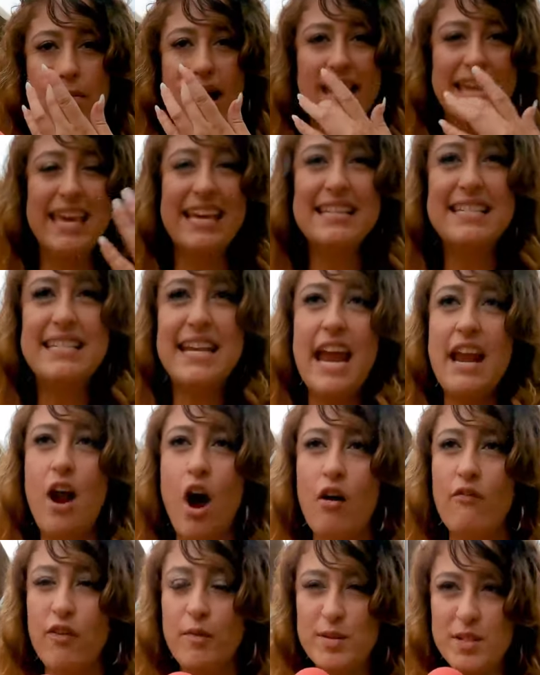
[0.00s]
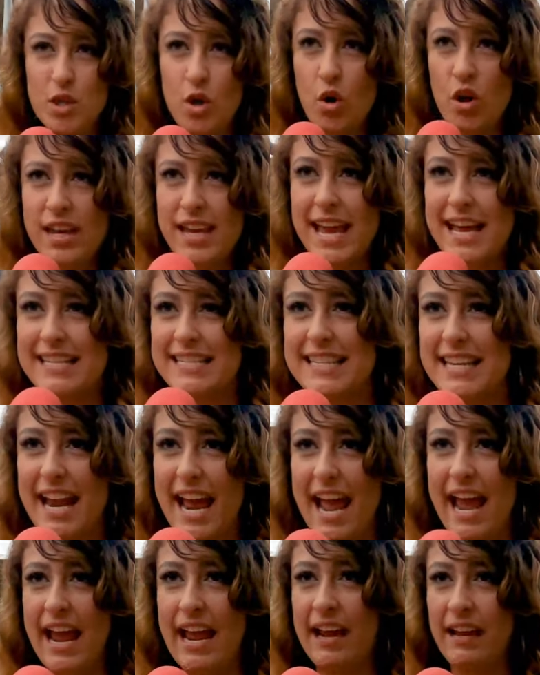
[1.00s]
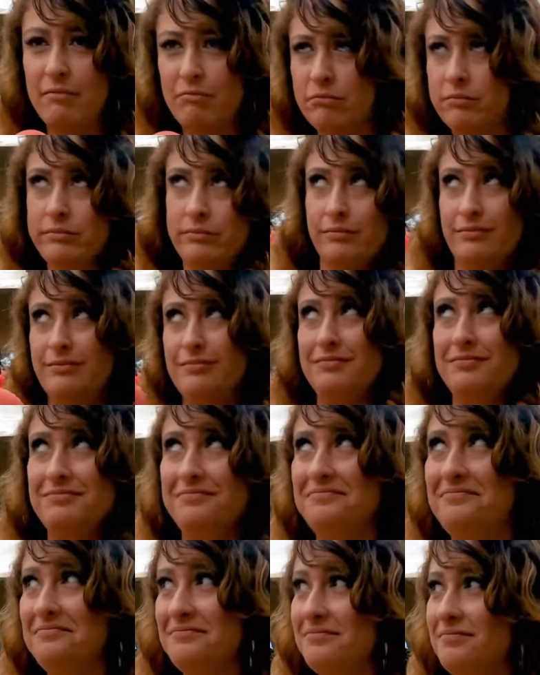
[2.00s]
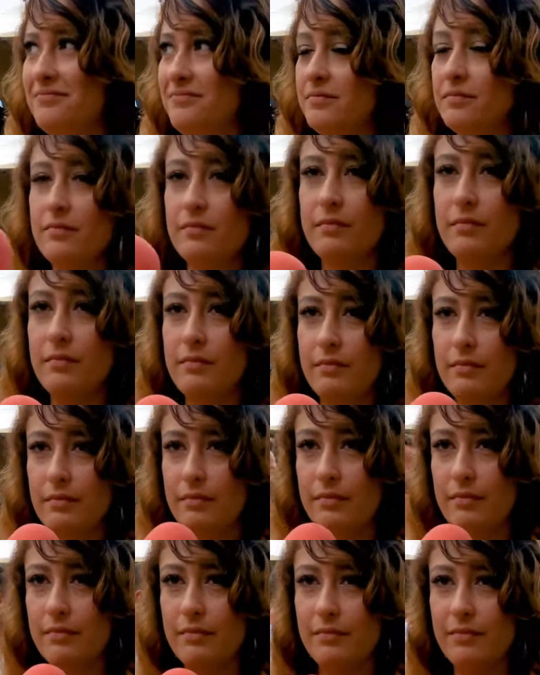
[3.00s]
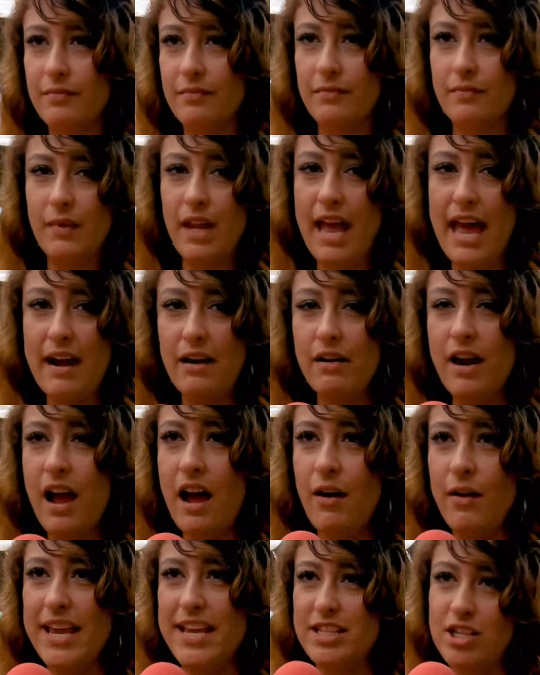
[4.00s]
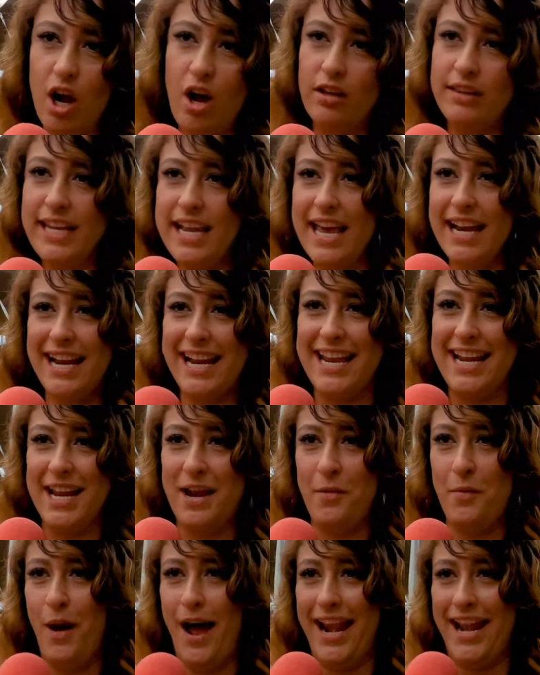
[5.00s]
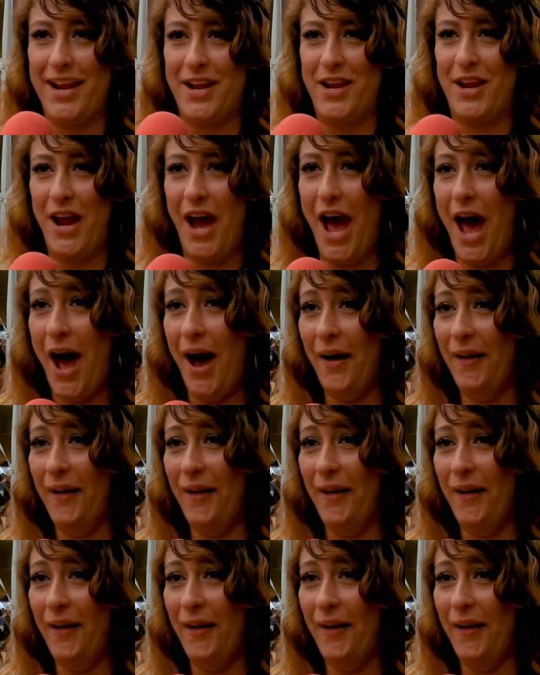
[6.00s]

My kid stayed home from school yesterday. Why? What for? I don't know. He told Nana he didn't want to go.